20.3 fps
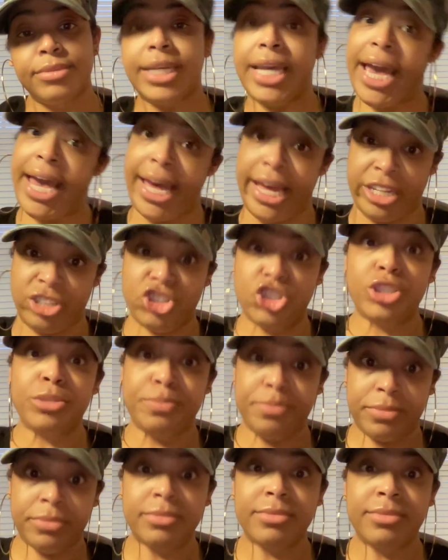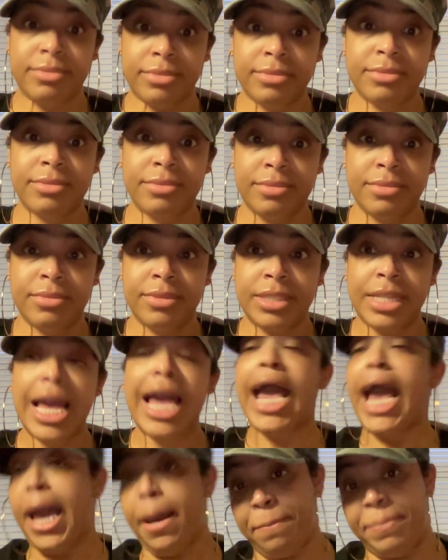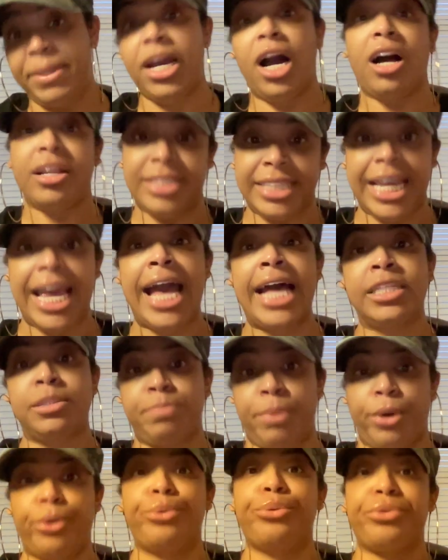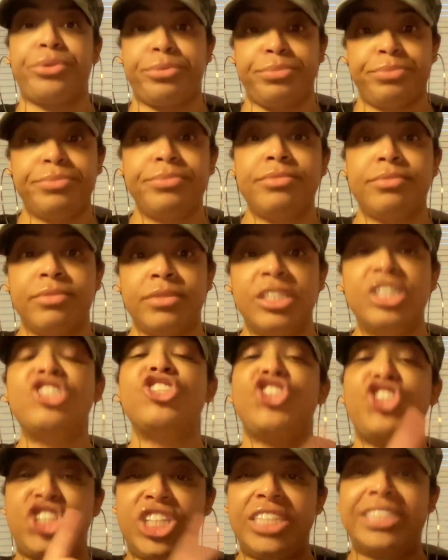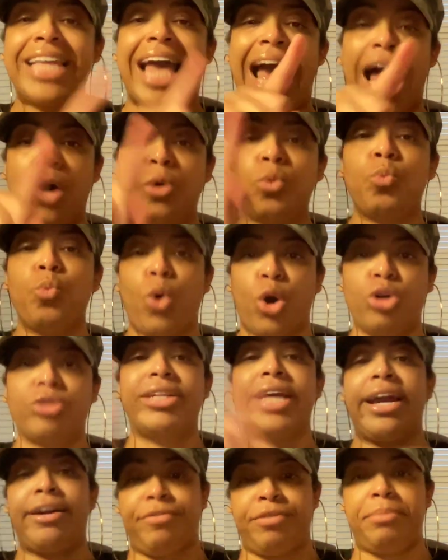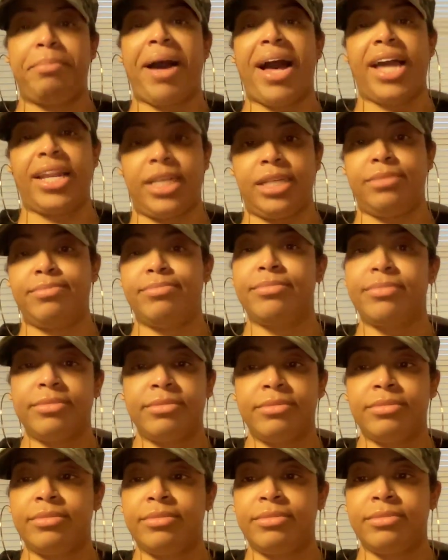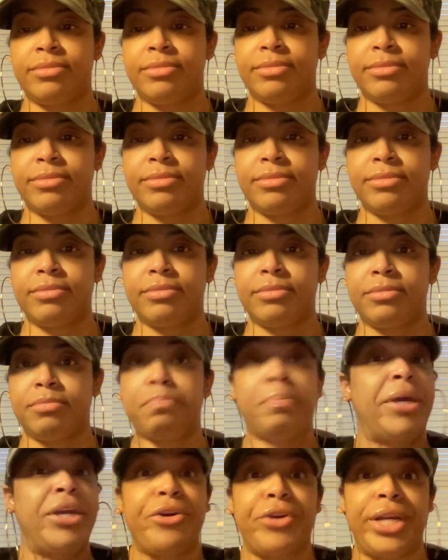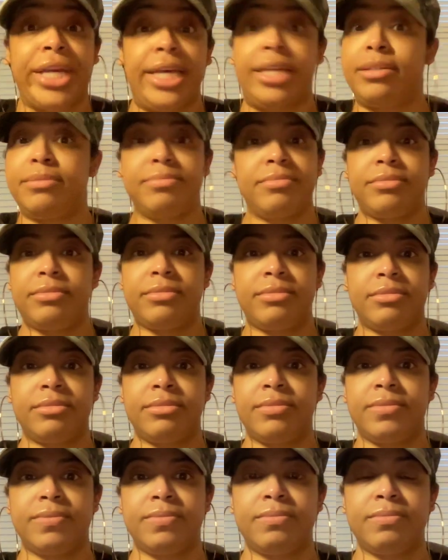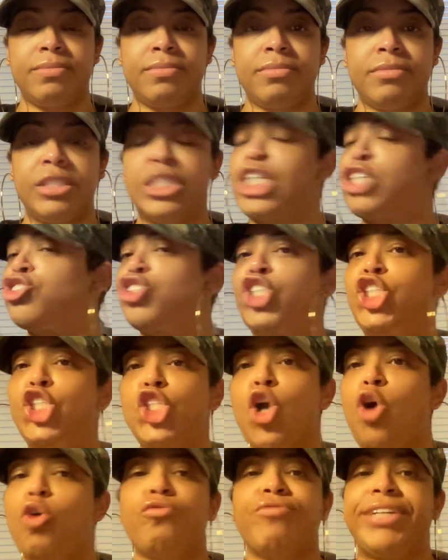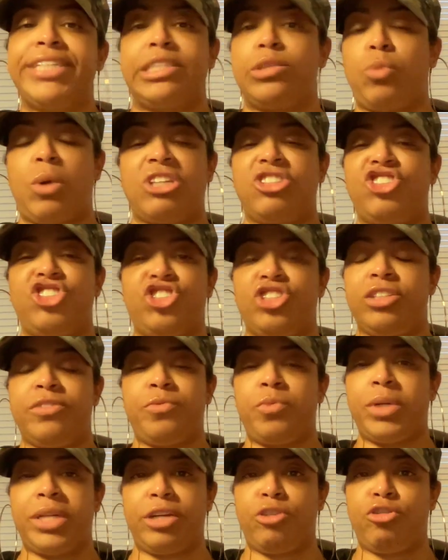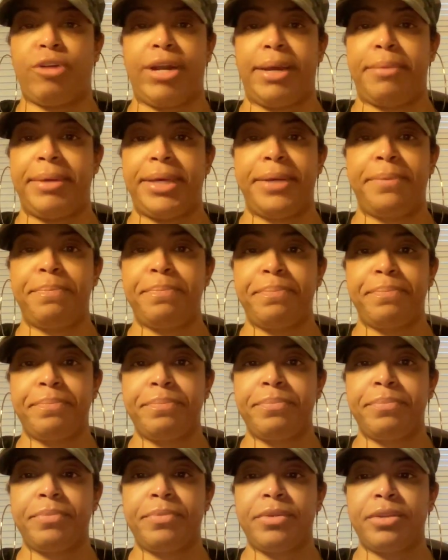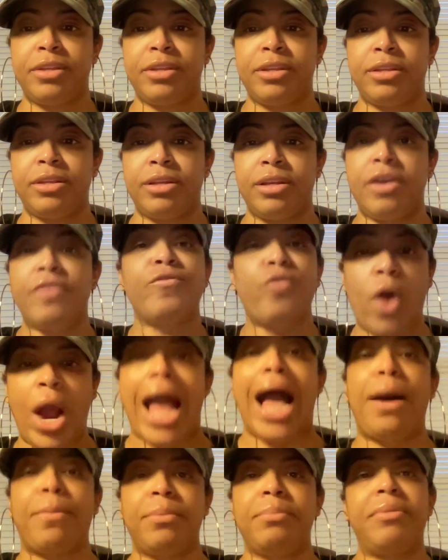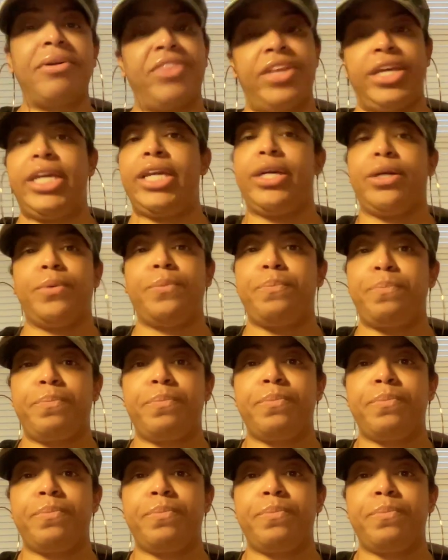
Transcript: catch. And Beyonce has both. She's outworked everybody. Period. There's no reason why she shouldn't have won the Grammy for Album of the Year.